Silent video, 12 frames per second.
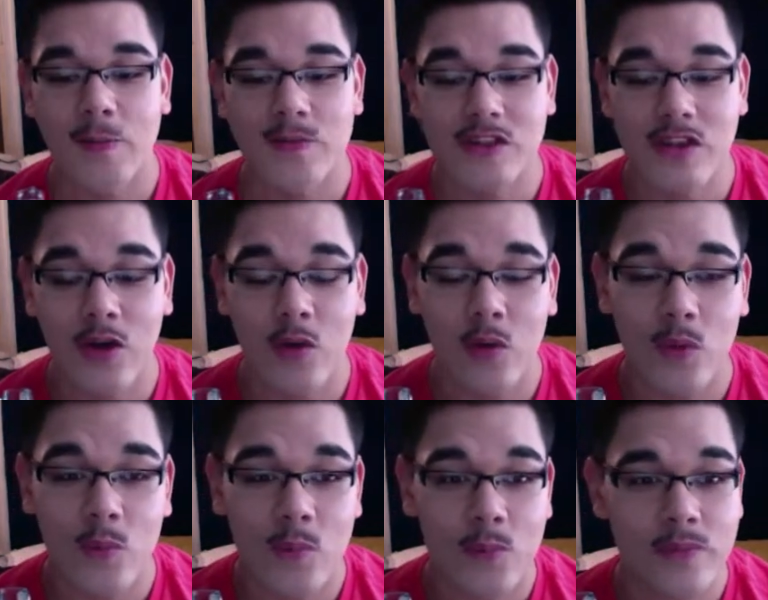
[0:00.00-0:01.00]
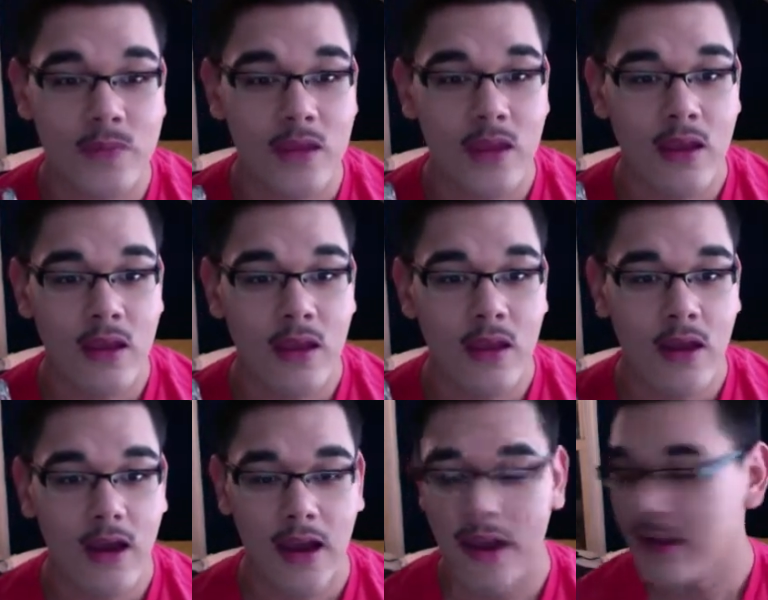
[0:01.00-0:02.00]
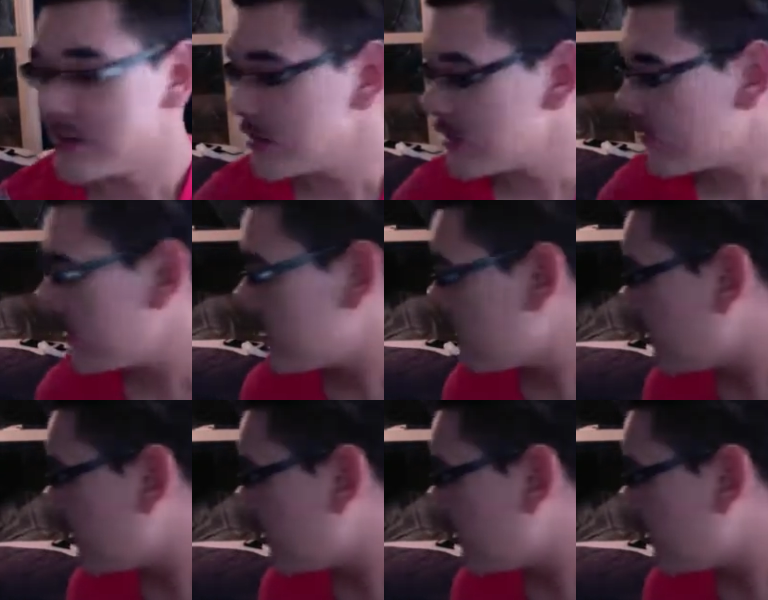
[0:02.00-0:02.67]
So, I just feel